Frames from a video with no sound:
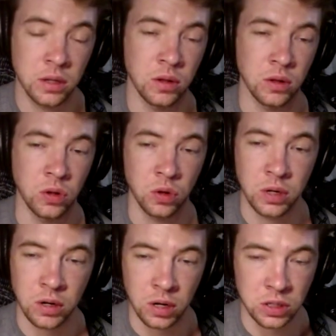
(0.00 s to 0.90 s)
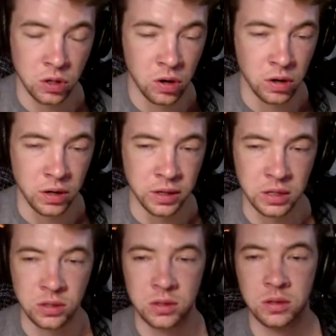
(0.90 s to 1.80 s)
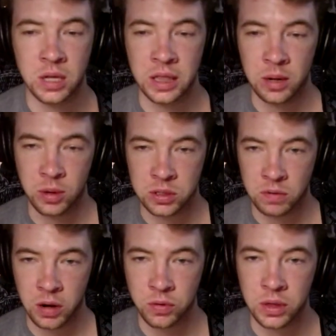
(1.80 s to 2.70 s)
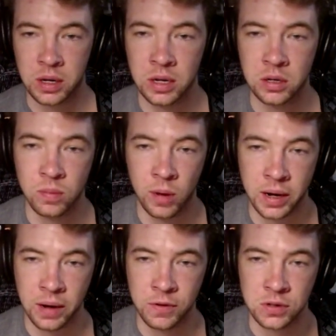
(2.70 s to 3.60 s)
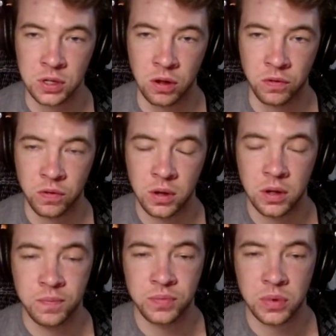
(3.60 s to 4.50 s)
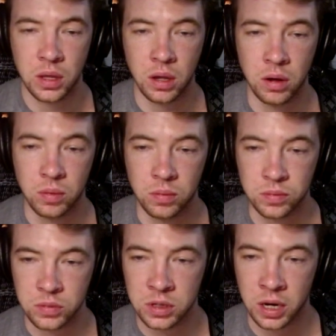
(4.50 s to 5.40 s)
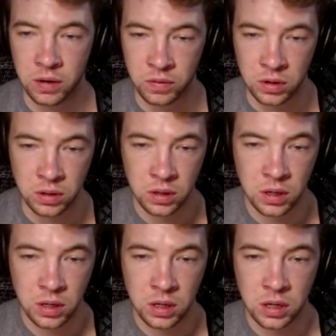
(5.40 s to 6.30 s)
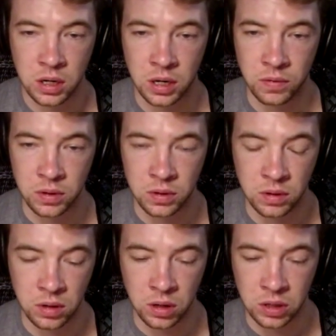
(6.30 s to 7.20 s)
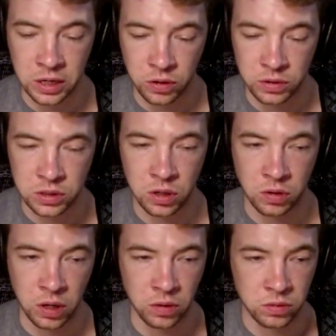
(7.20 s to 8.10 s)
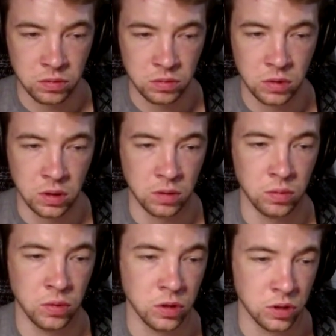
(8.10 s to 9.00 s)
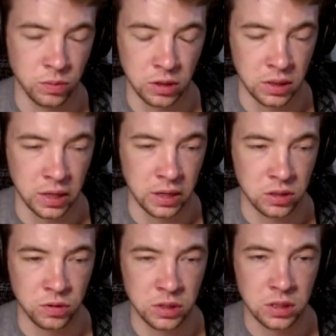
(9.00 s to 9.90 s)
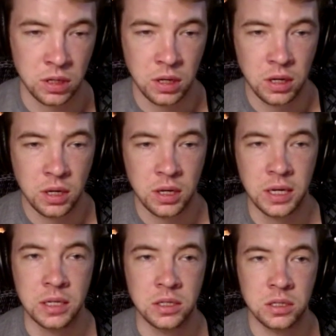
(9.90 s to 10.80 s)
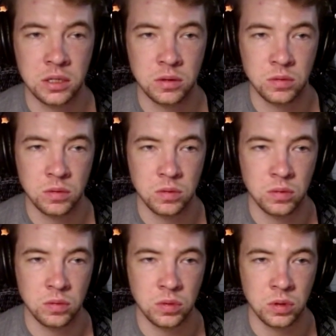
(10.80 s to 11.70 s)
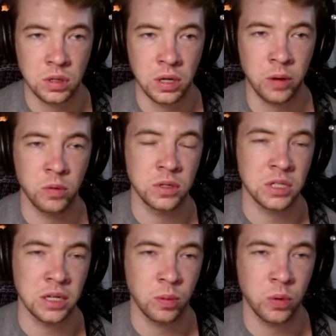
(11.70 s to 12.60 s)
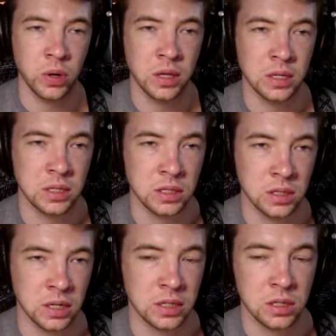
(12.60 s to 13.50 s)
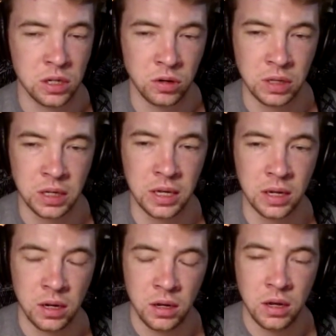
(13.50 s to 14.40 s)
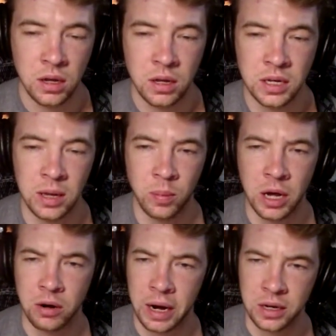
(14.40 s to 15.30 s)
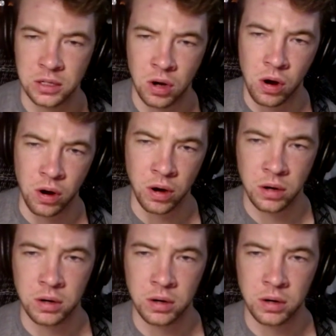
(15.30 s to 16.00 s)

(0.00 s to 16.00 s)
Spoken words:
learn it on guitar, and then mess around with it, and you might have yourself kind of a lick or a solo, or something like that. So it's I wouldn't say the point of this is to necessarily get better at guitar.